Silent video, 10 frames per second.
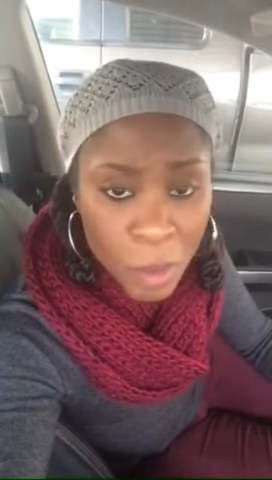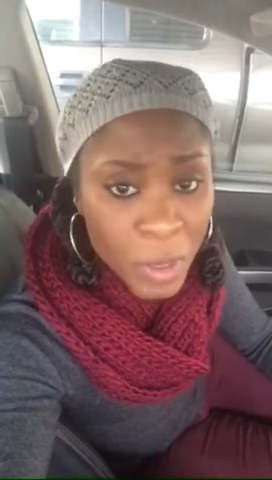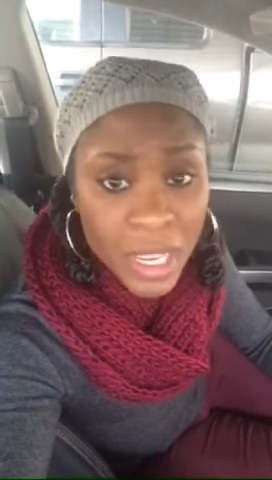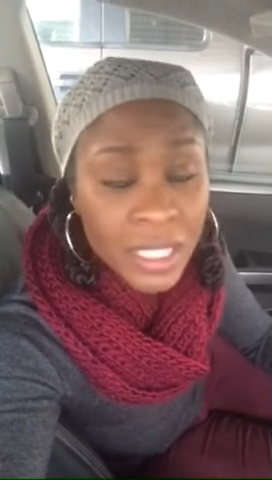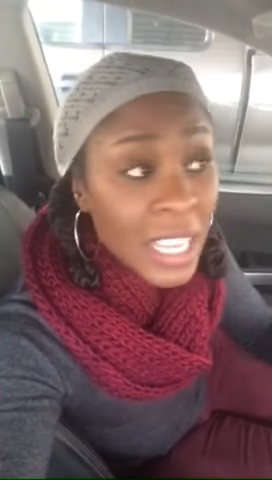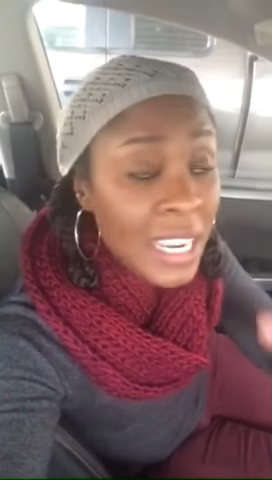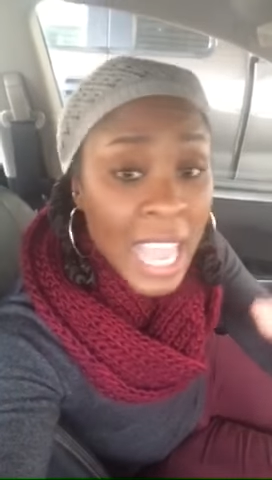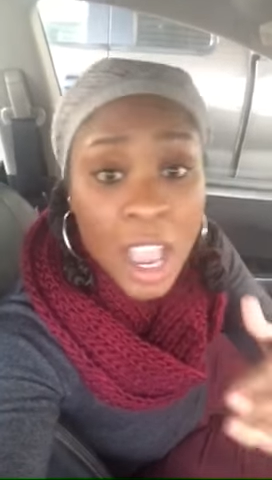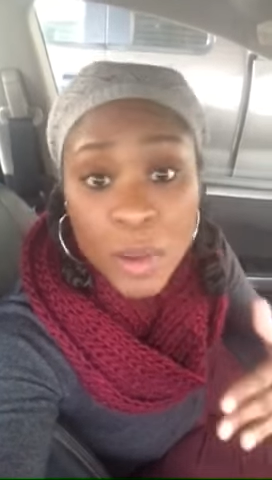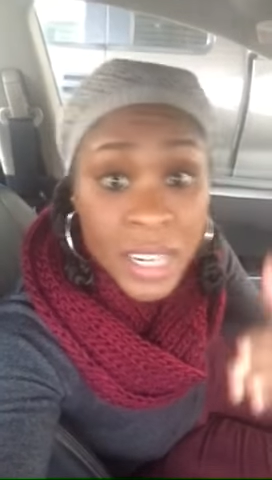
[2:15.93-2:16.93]
Because
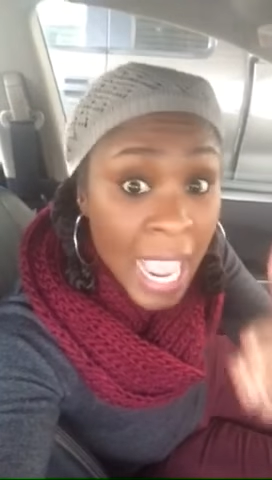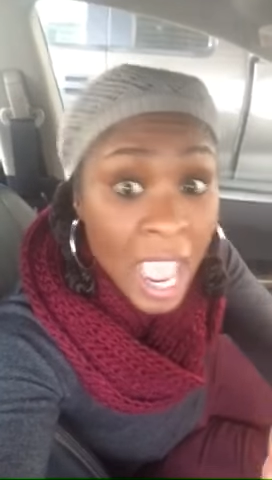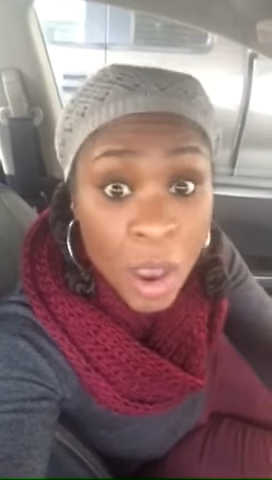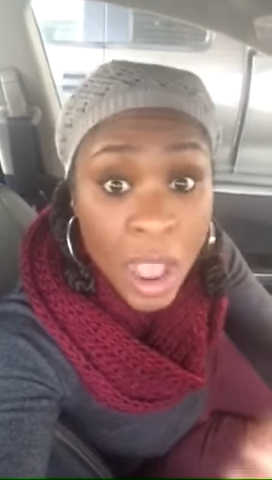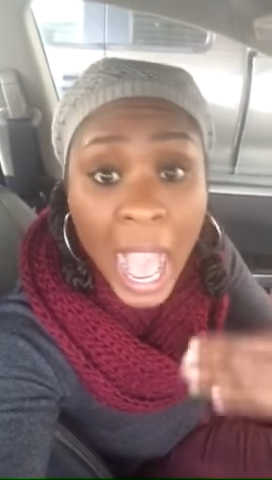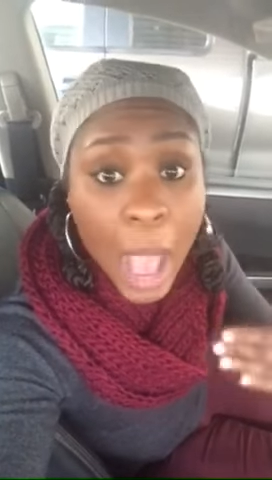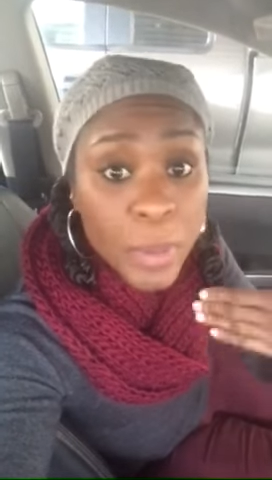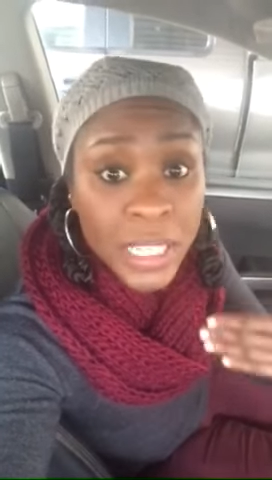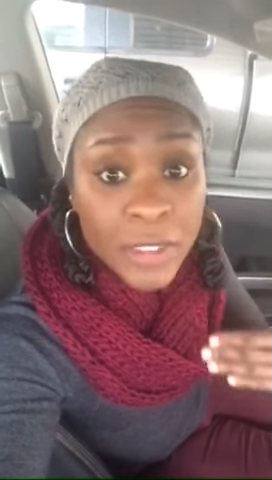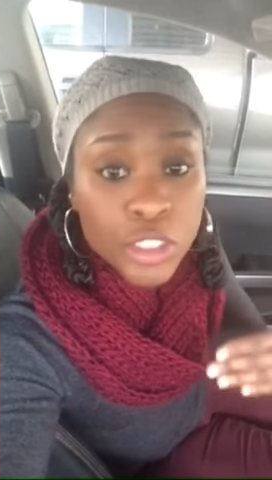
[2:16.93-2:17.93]
now I
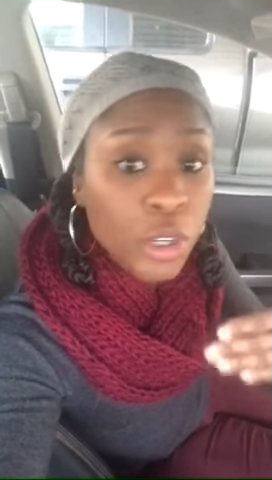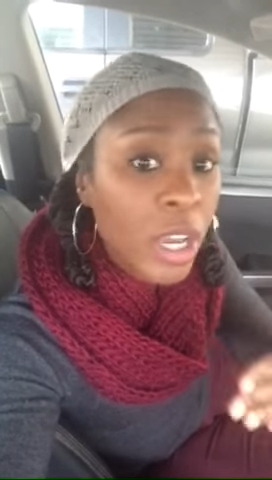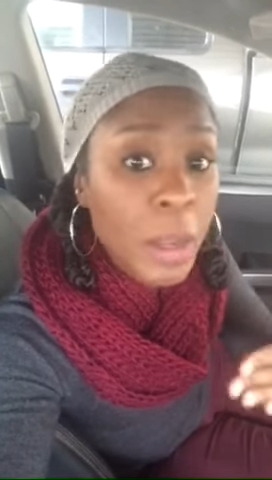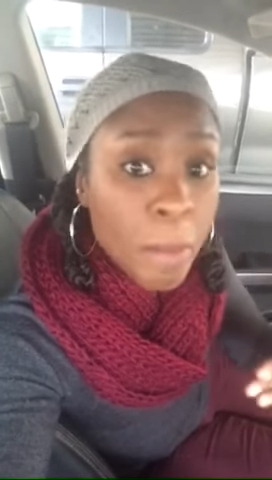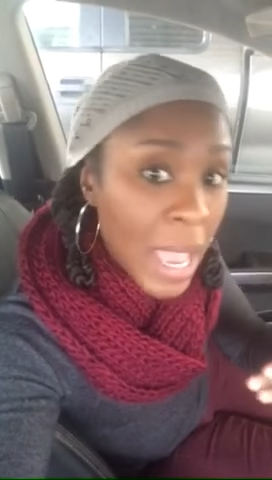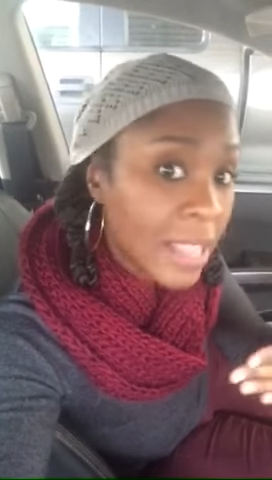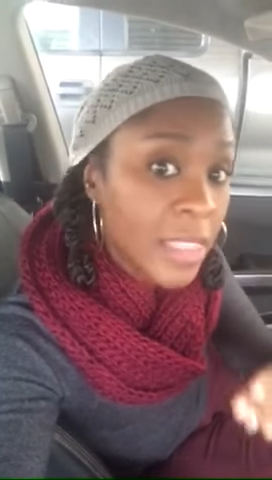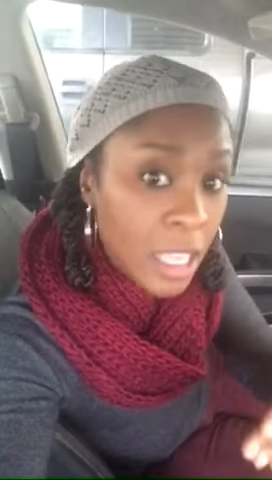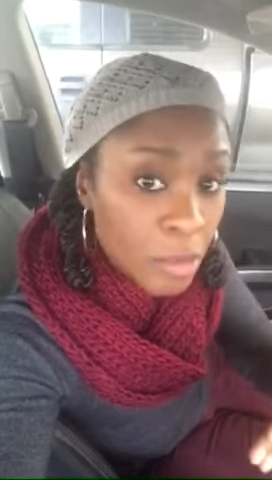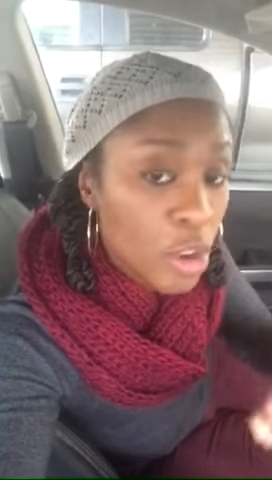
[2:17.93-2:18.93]
believe that
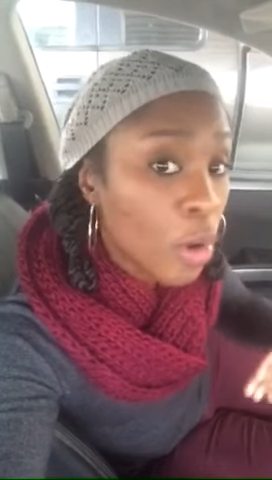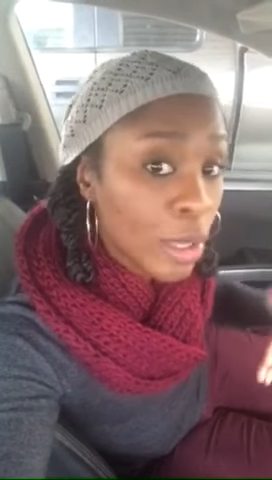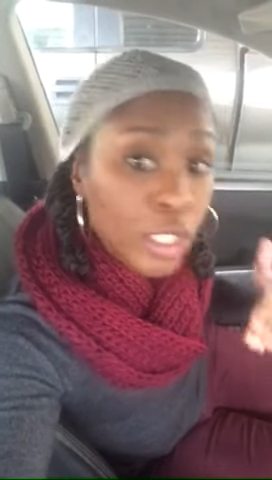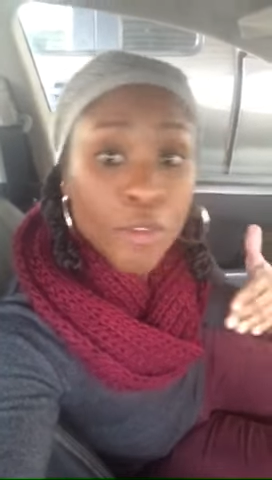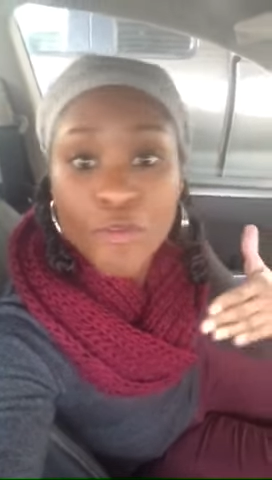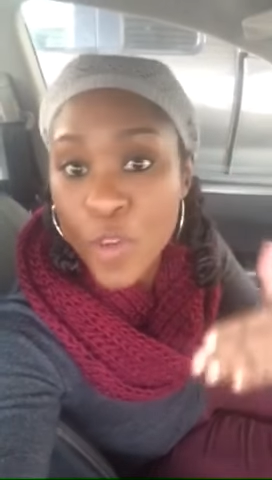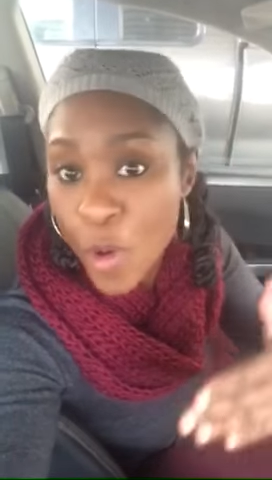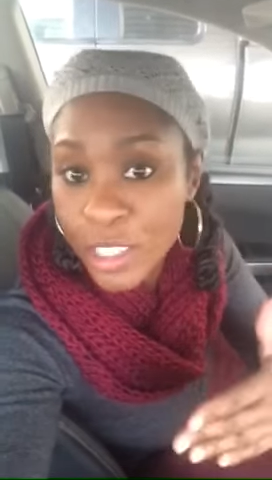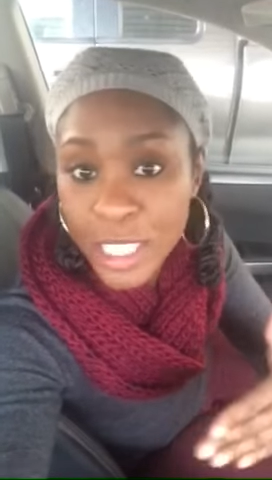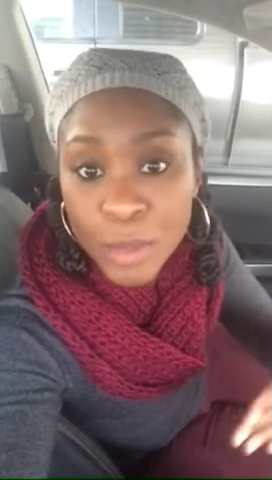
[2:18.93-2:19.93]
you're going to
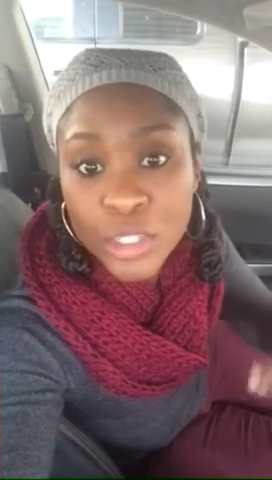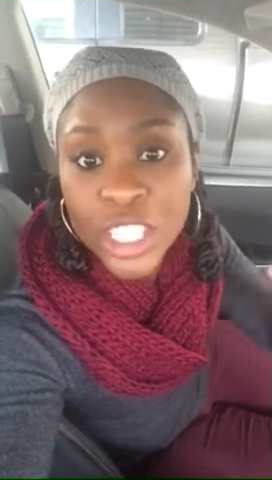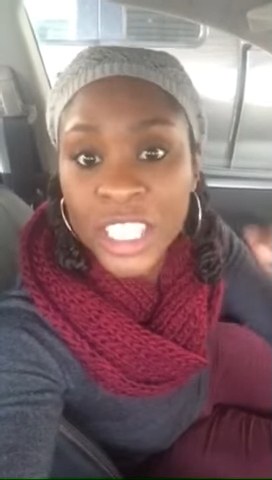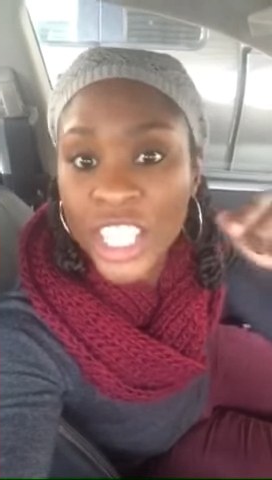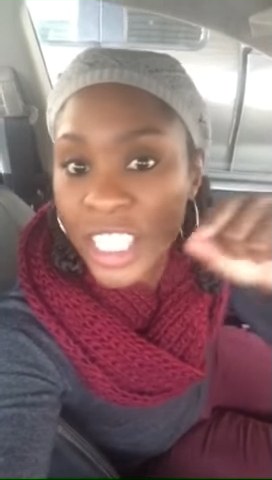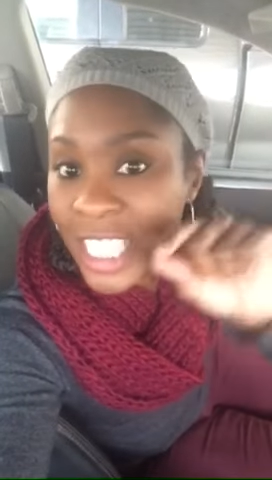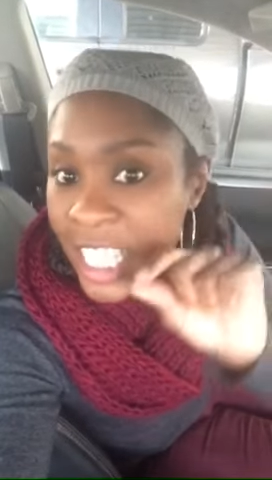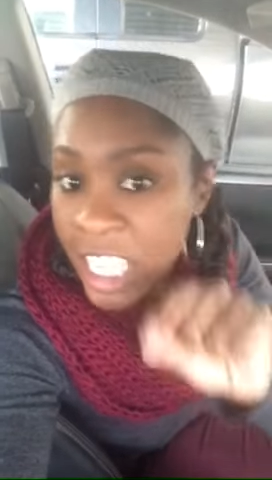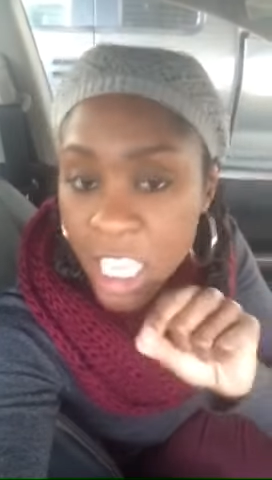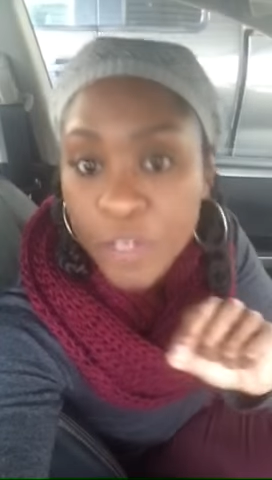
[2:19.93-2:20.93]
force them to just
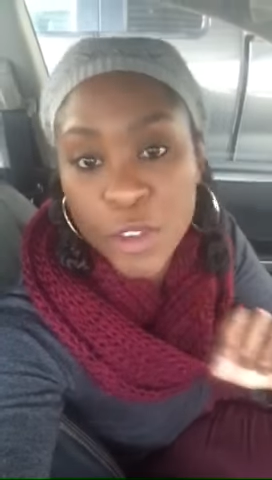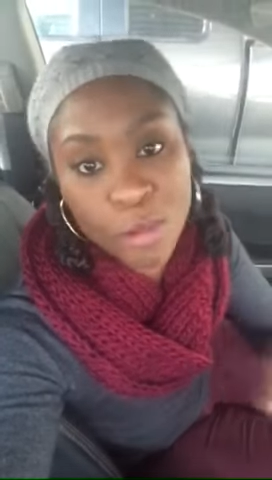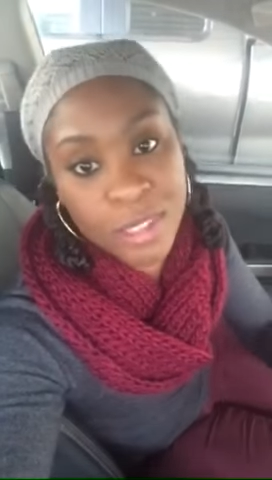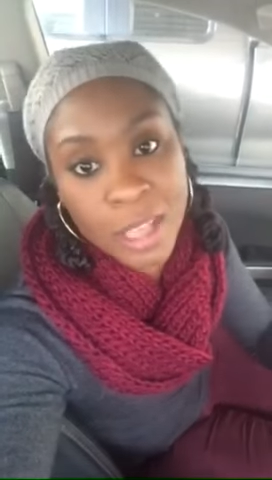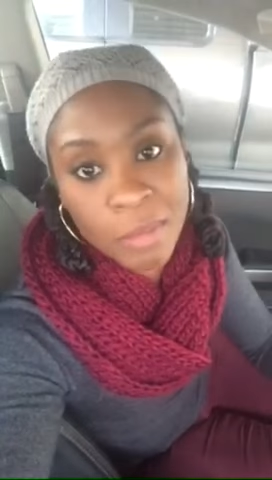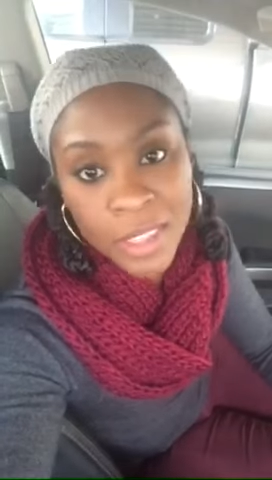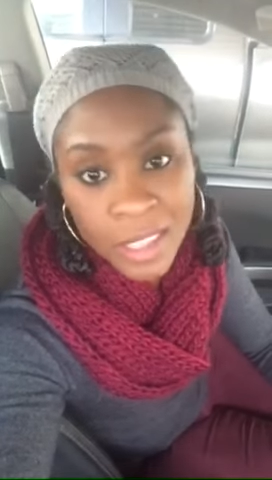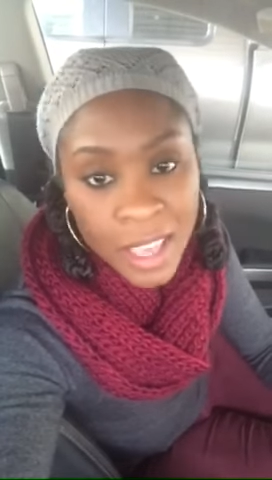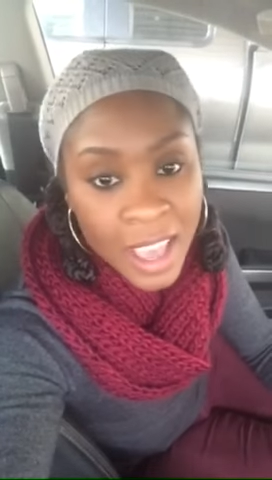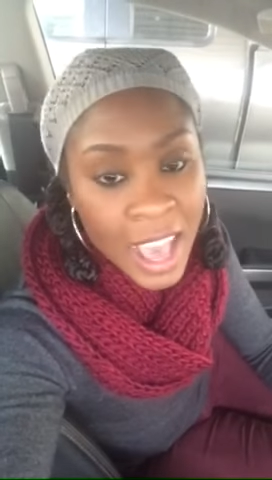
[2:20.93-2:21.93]
give you something.